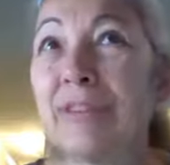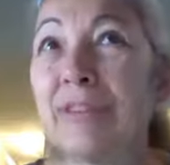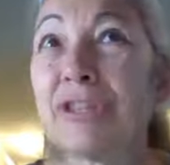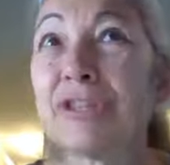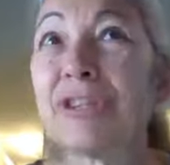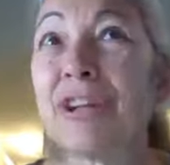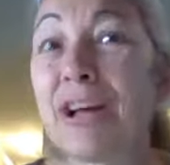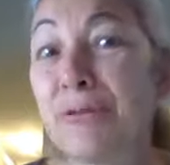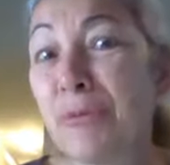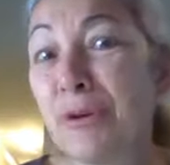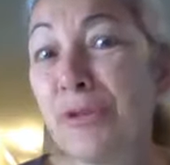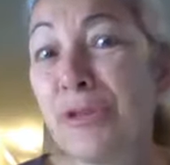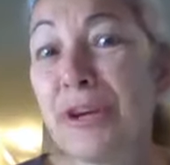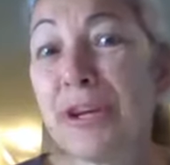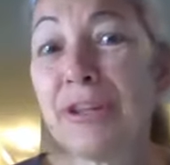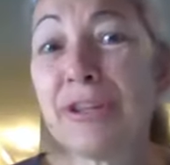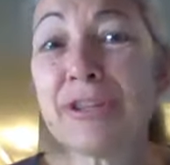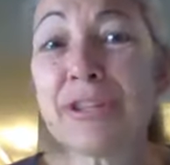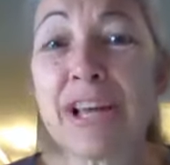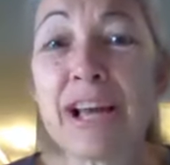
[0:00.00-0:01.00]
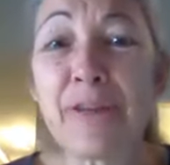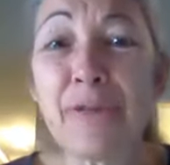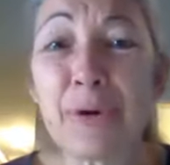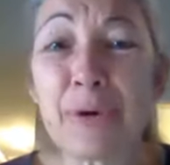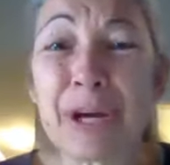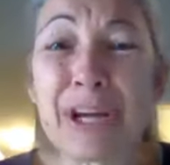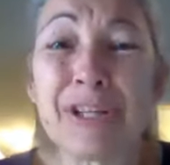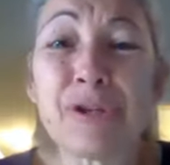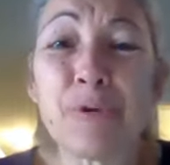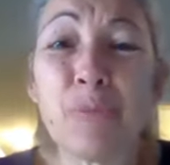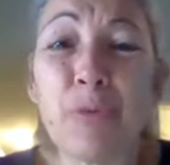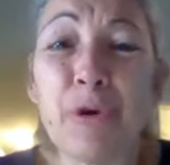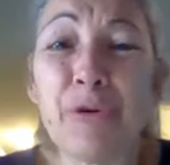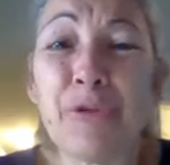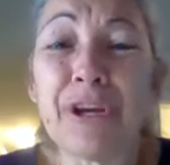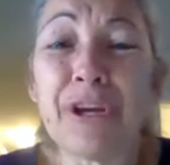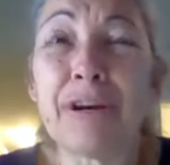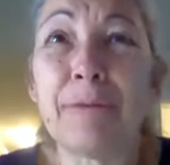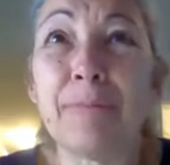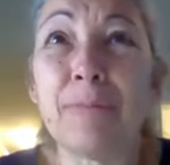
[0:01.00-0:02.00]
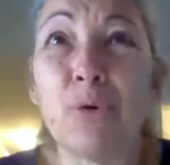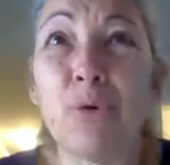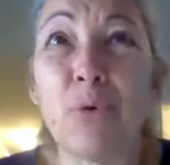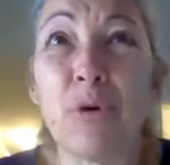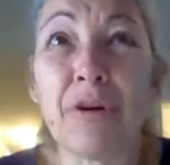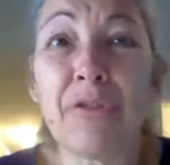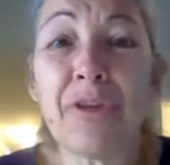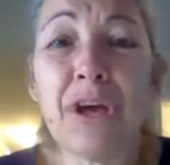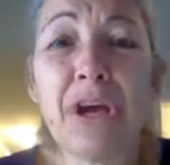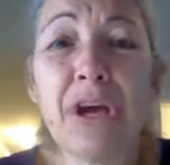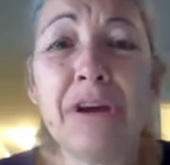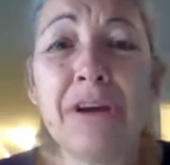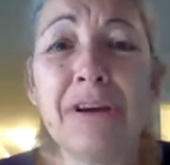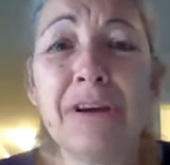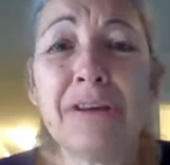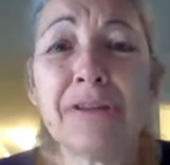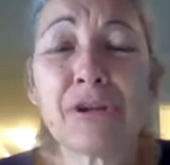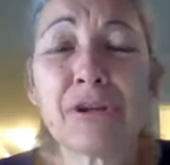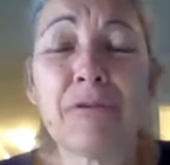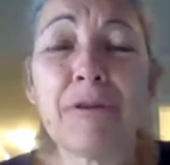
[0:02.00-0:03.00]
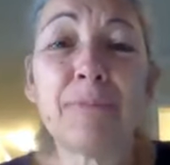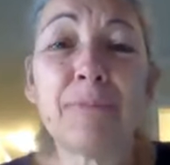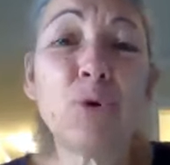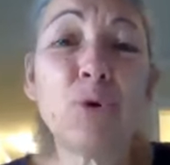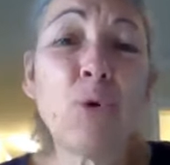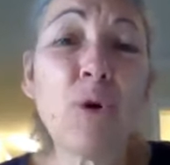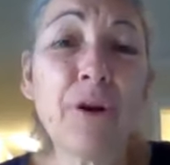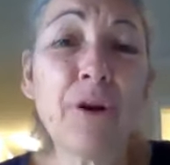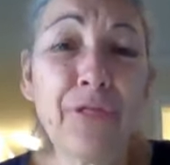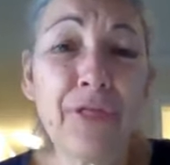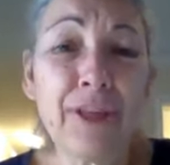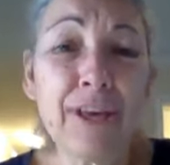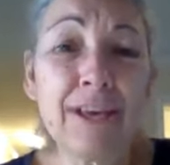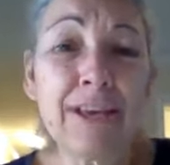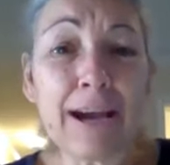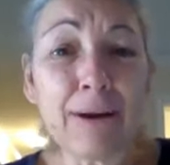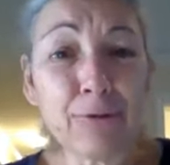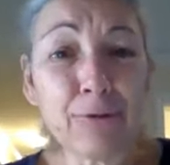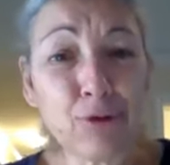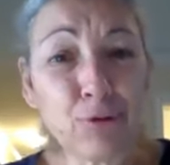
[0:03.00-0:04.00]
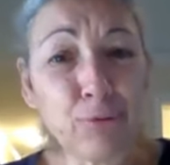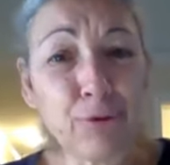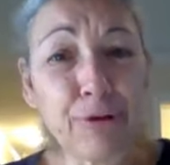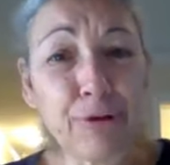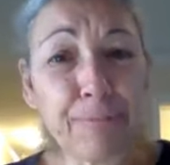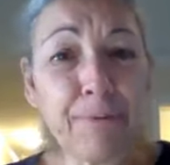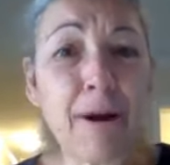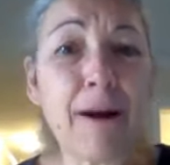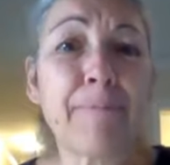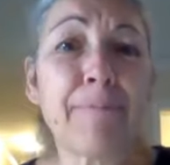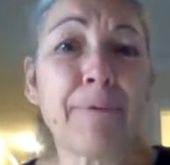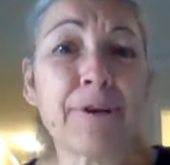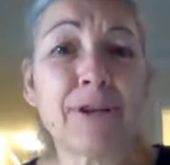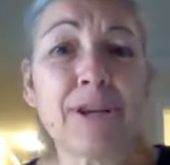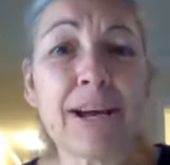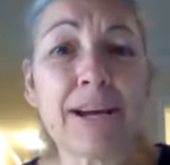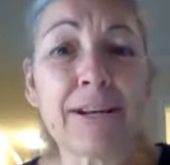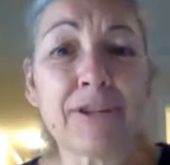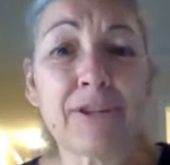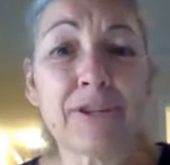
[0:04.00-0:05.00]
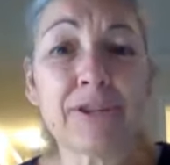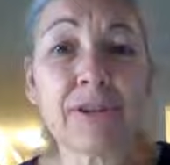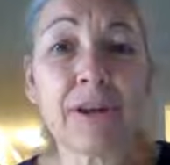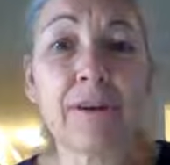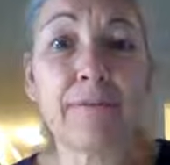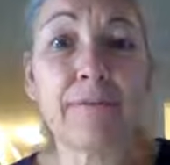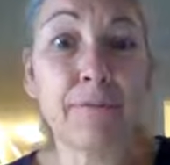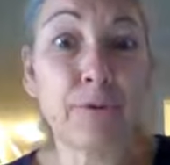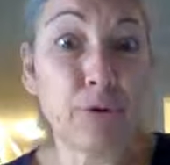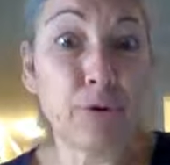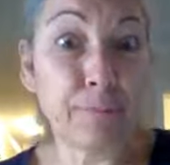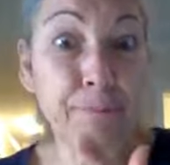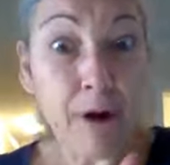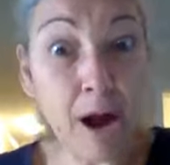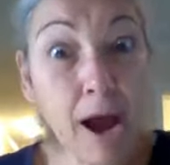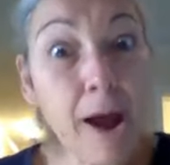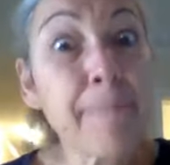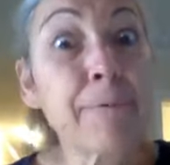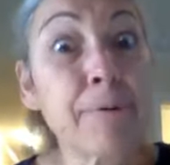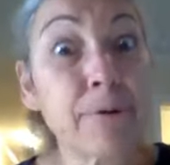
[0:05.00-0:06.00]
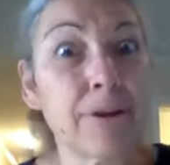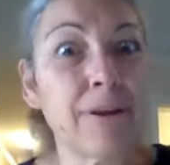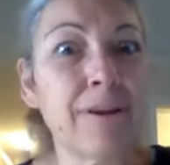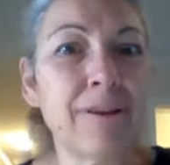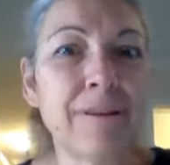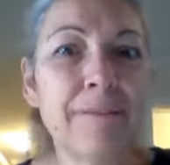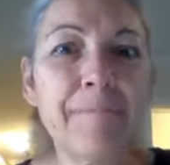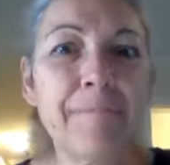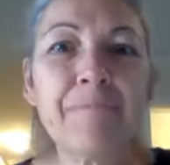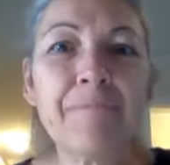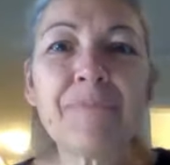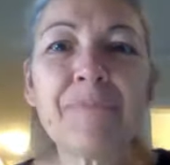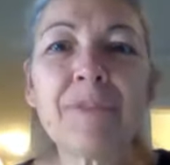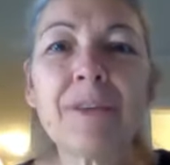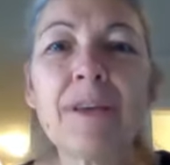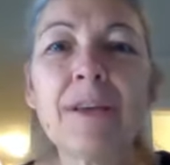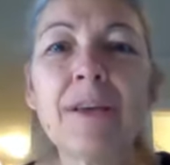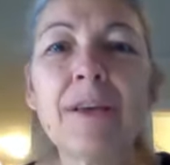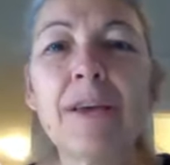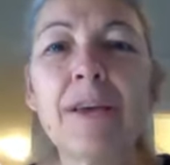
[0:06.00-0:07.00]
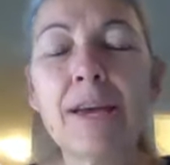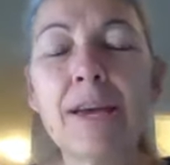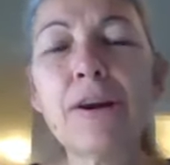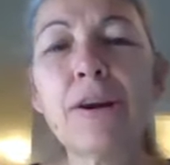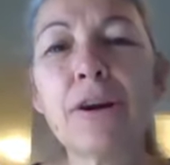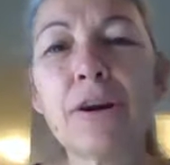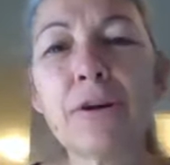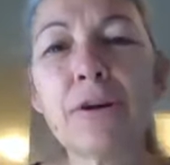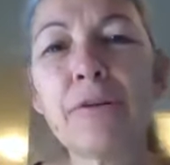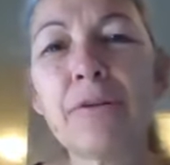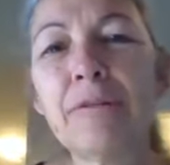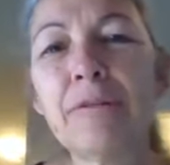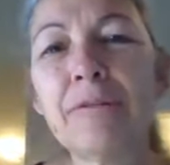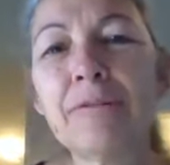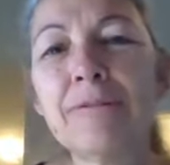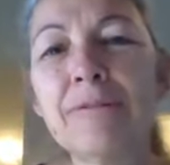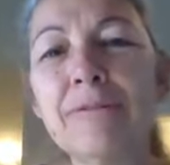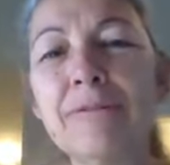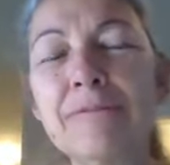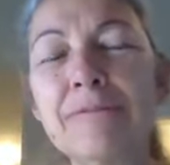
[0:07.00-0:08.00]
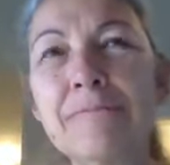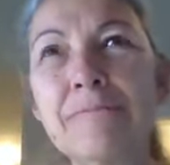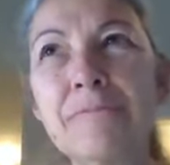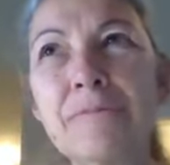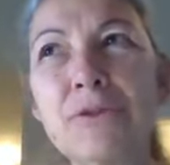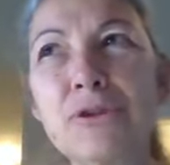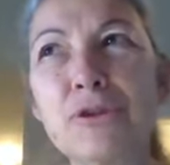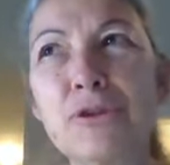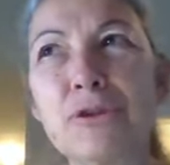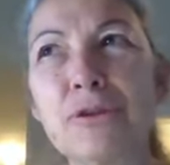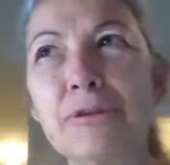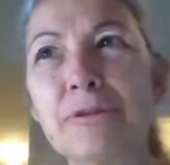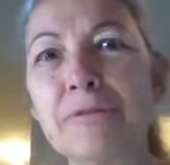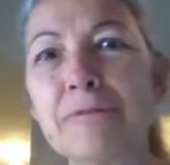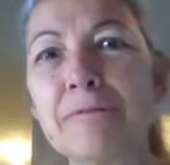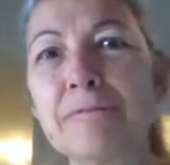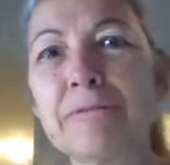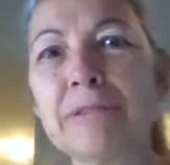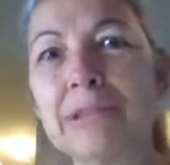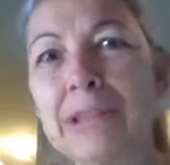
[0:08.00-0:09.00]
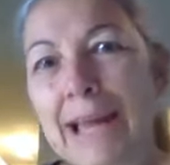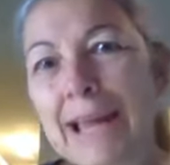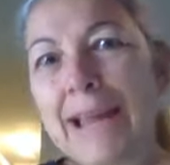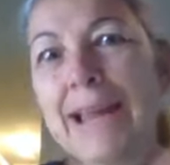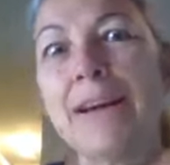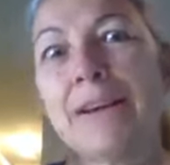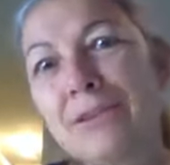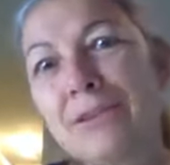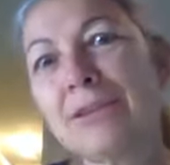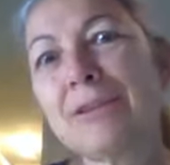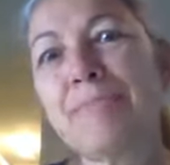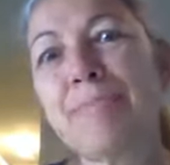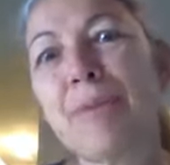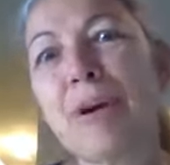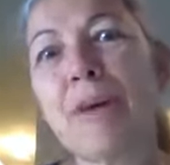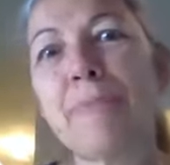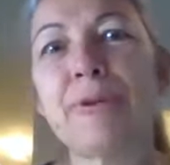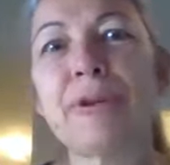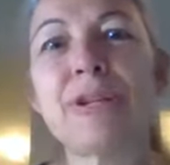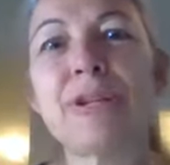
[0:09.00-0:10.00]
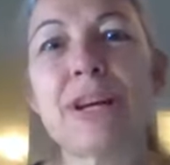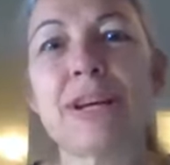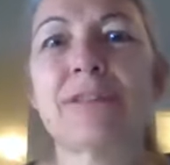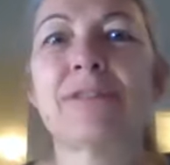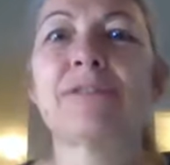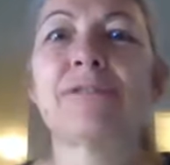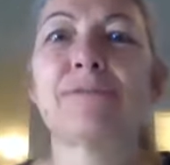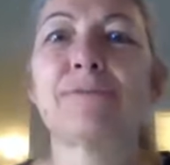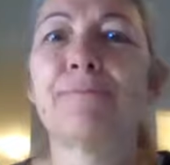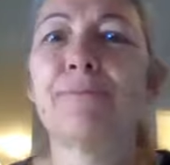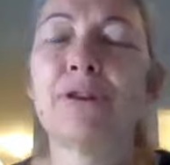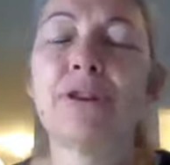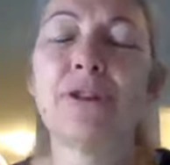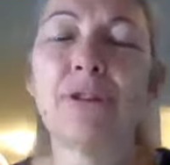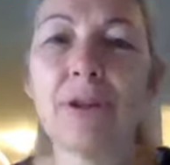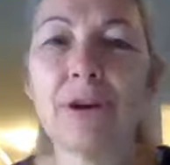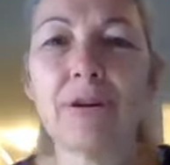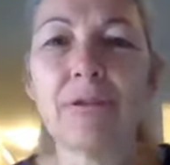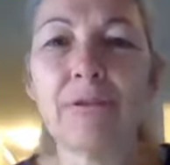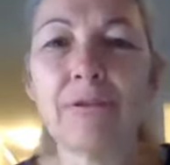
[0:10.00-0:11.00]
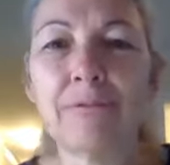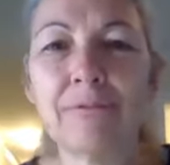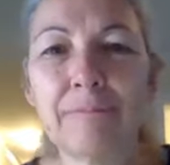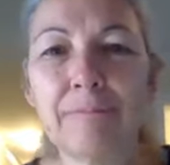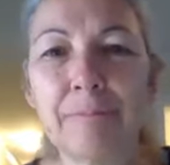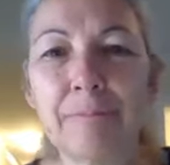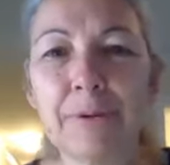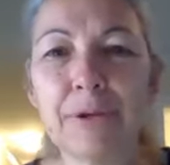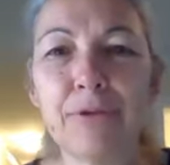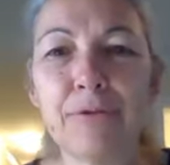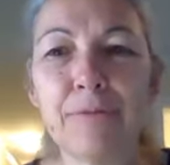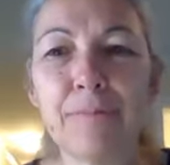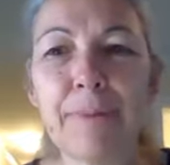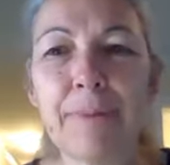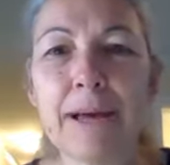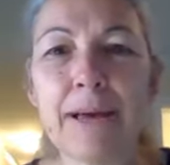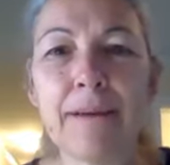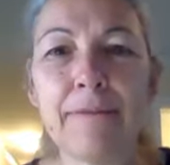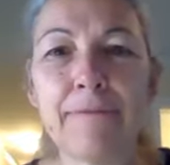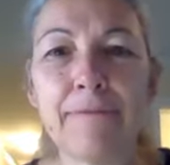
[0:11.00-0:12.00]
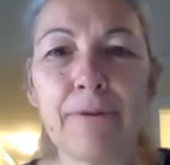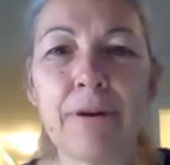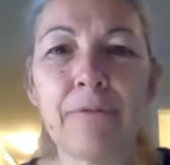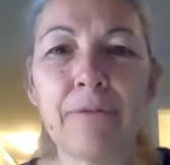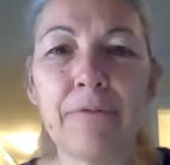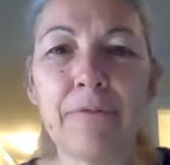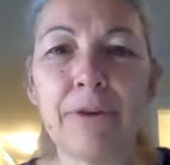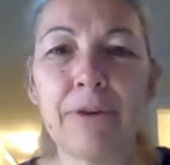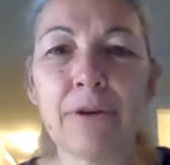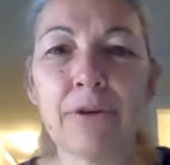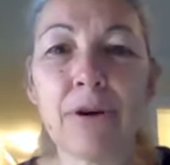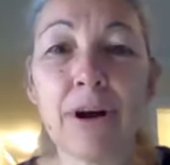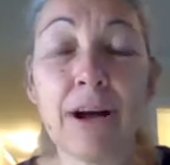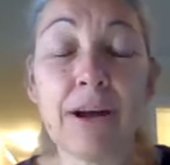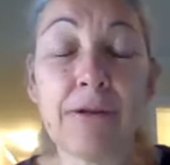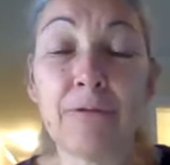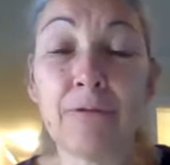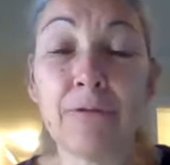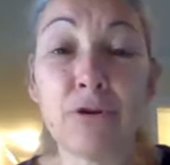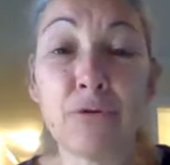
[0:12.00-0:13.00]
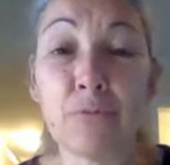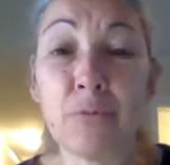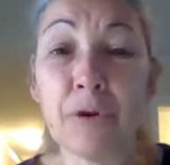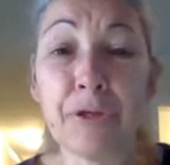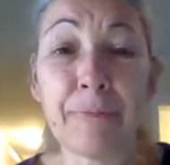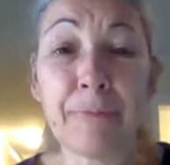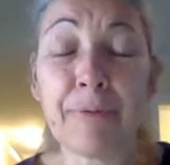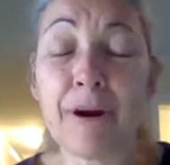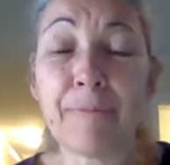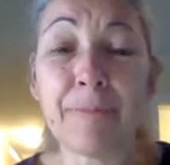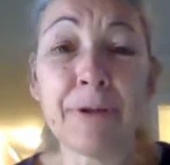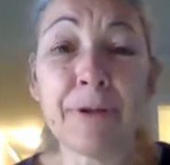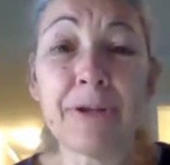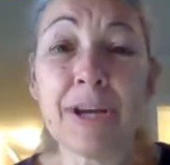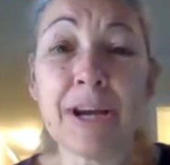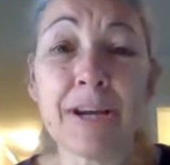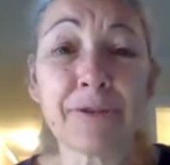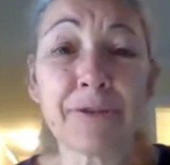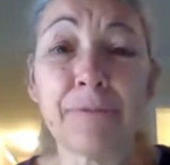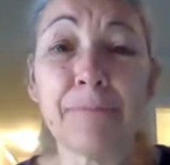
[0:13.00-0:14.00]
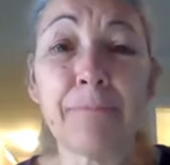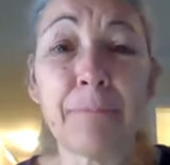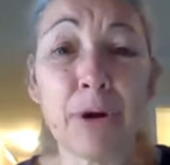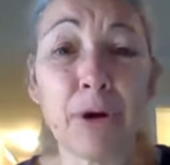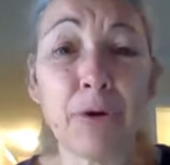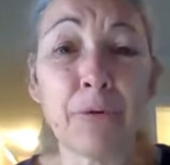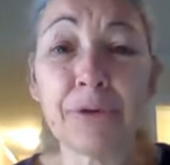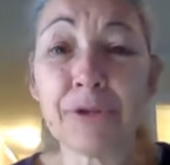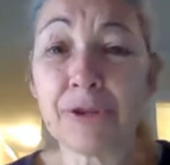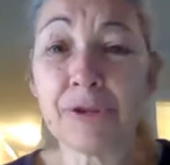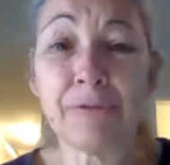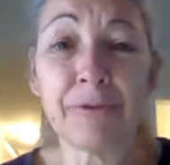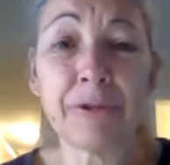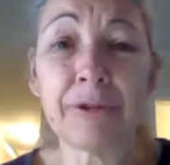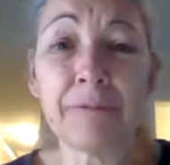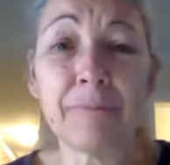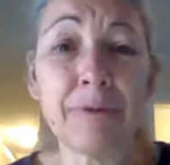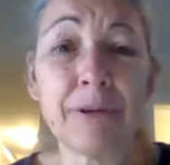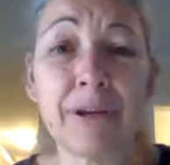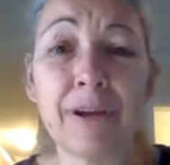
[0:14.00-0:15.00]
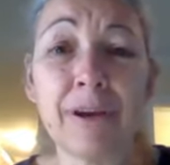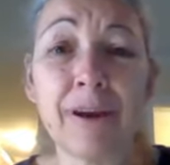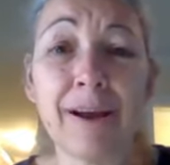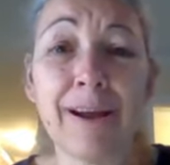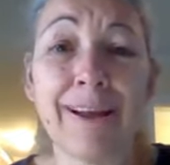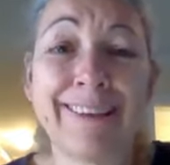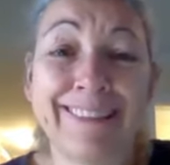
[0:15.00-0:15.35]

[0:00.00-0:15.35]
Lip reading: It's not a weird thing in the South? Okay, it's a weird thing up North. So up North, they gouge you on your property taxes of your property. Here, your land property taxes are pretty low, but you pay for every vehicle. I don't know what the property tax on Bo is going to be.